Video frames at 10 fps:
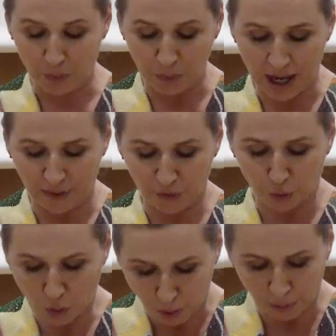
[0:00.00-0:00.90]
we have to
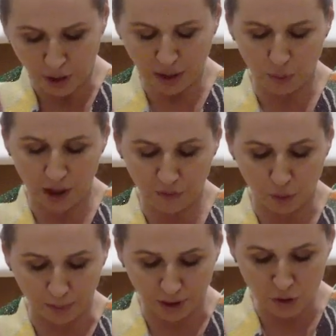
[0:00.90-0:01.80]
cooperate, we have to
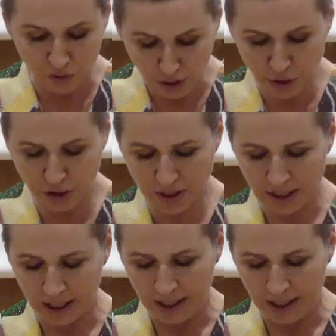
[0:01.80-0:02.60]
build trust.